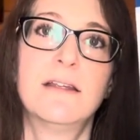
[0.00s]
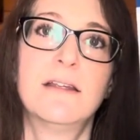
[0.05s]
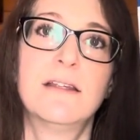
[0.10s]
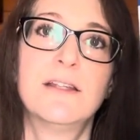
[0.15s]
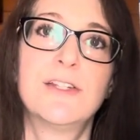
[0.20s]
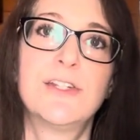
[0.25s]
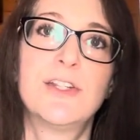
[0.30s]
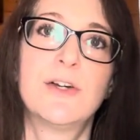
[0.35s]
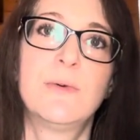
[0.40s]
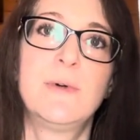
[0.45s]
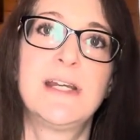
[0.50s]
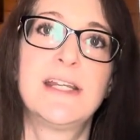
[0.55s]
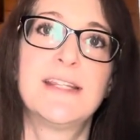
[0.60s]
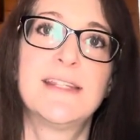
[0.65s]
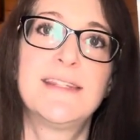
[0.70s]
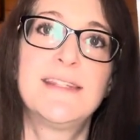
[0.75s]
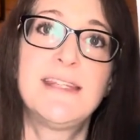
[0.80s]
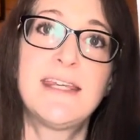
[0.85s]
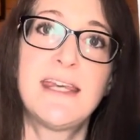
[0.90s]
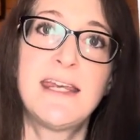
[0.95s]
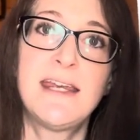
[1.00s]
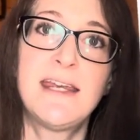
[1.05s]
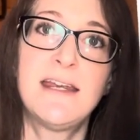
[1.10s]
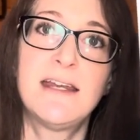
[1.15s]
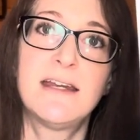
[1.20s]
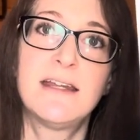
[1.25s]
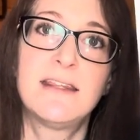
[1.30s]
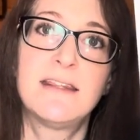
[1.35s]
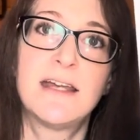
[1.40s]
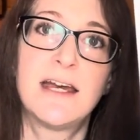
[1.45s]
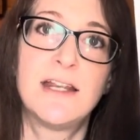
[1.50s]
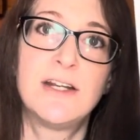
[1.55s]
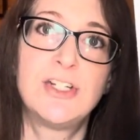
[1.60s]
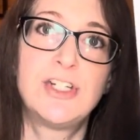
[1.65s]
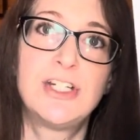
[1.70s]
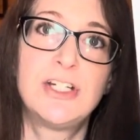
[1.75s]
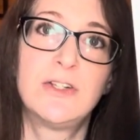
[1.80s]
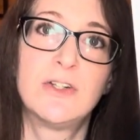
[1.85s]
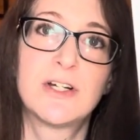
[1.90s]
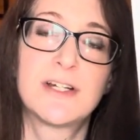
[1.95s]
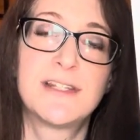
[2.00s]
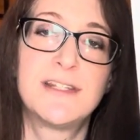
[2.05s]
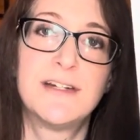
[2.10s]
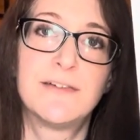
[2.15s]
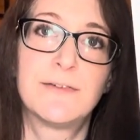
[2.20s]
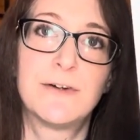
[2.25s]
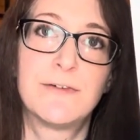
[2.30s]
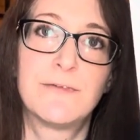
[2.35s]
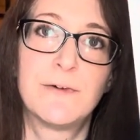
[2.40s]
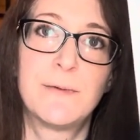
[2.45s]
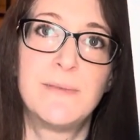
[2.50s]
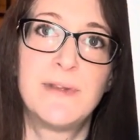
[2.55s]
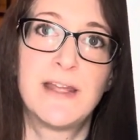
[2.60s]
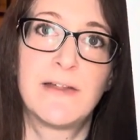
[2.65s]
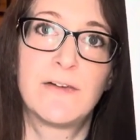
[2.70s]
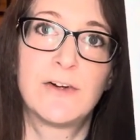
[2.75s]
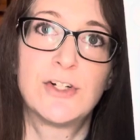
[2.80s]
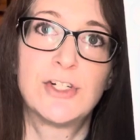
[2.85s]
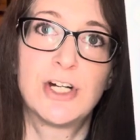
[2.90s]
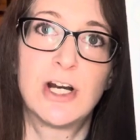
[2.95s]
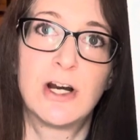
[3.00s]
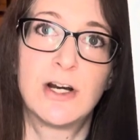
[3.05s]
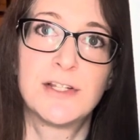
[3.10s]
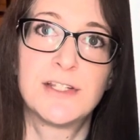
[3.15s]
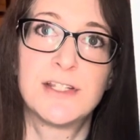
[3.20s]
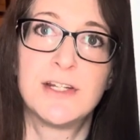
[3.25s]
So we can see that she looks different from the other charts,